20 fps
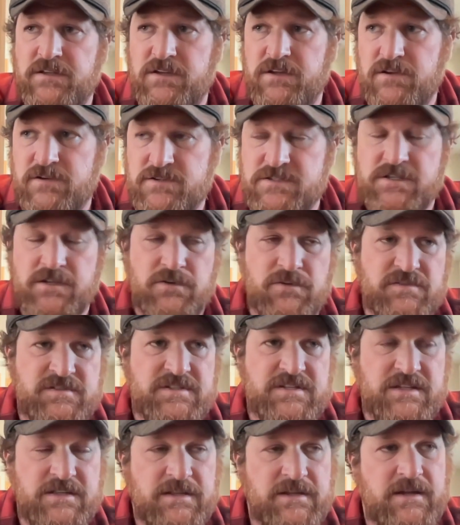years to go
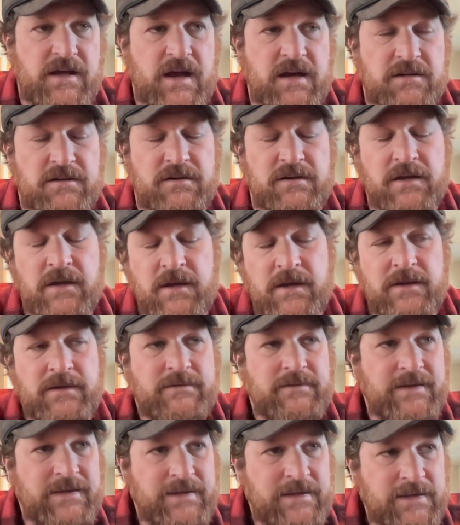see the doctor.
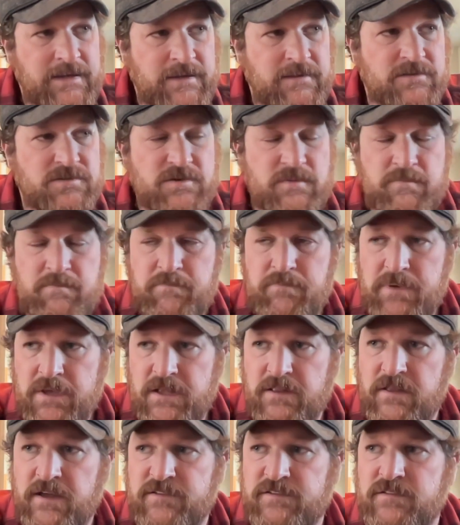Those are
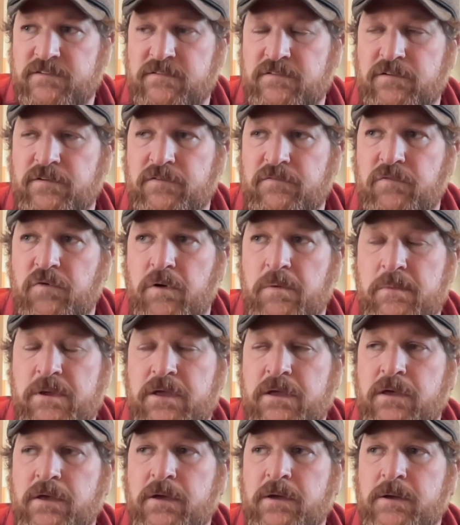big lessons learned for me.
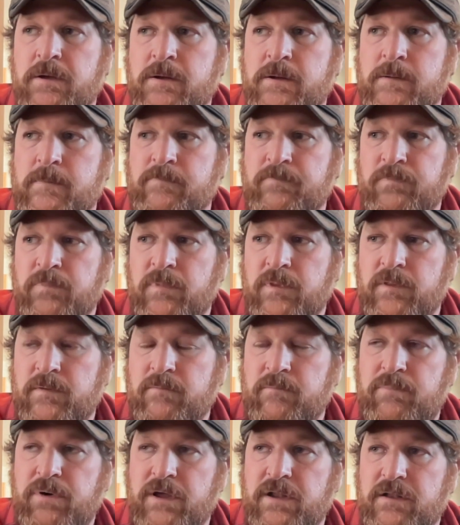
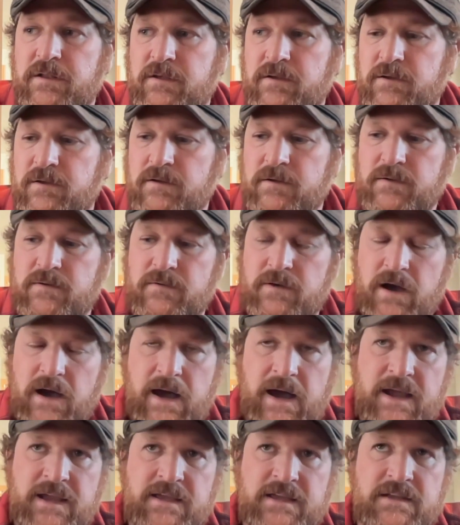But
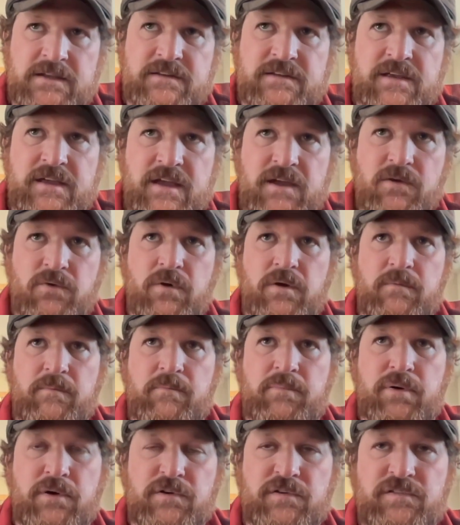I can take what
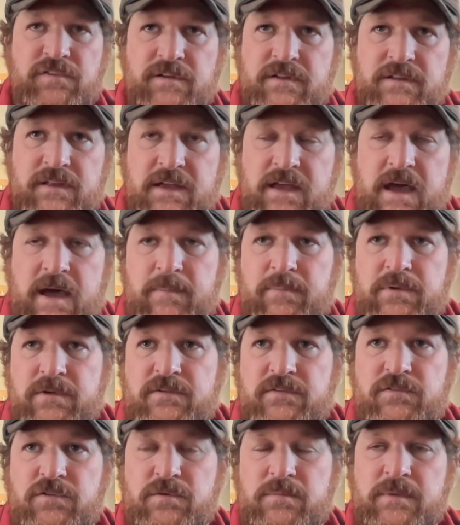personally
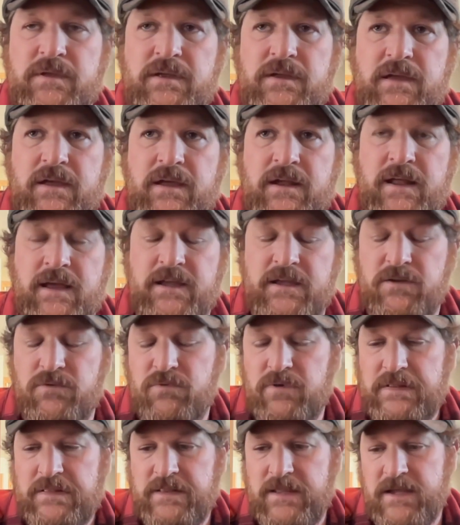happened to me and I can
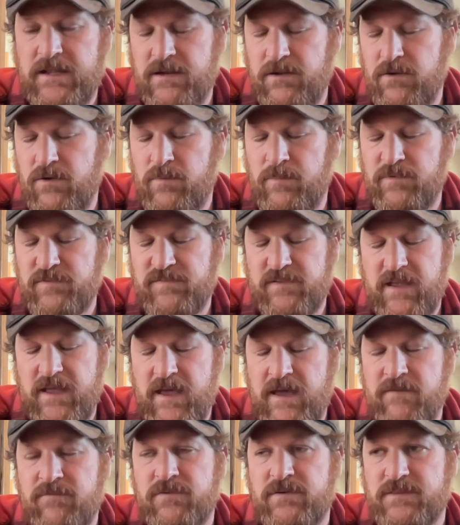relate almost
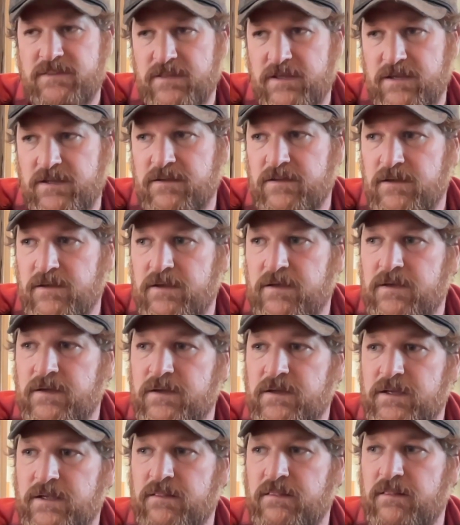everything
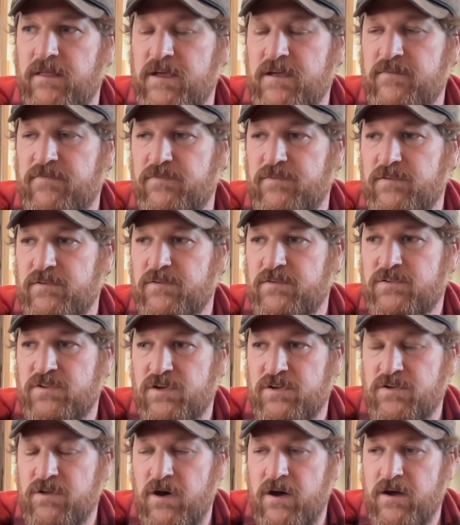in life
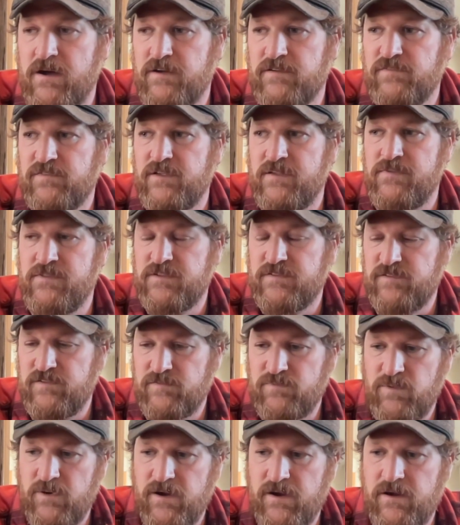to dogs. And this
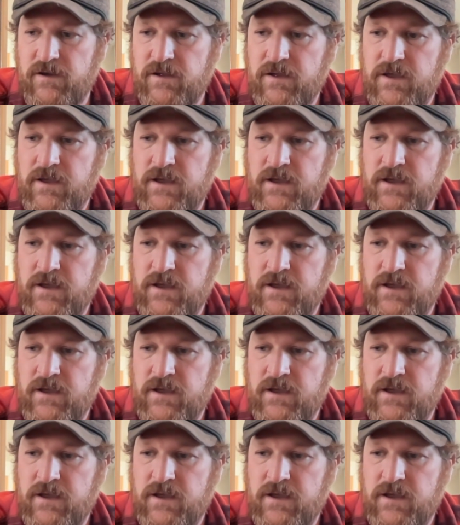is where